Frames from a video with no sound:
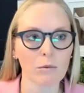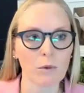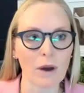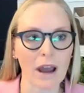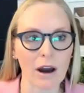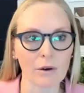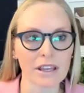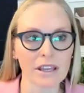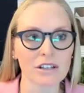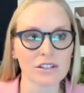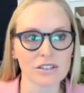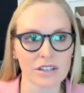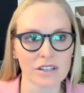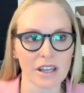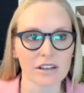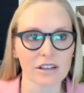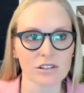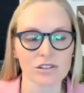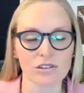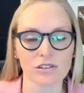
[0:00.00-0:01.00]
how each
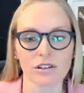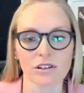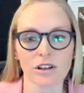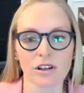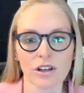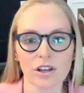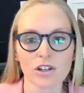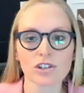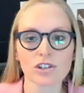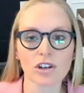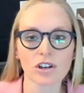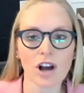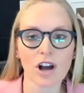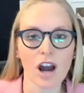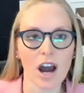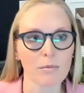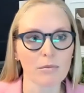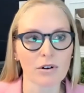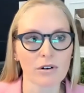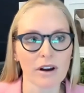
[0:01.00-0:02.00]
state should
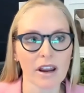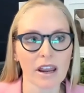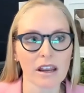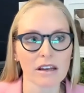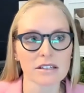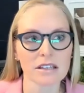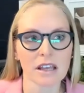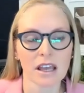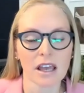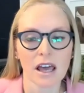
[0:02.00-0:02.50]
operate.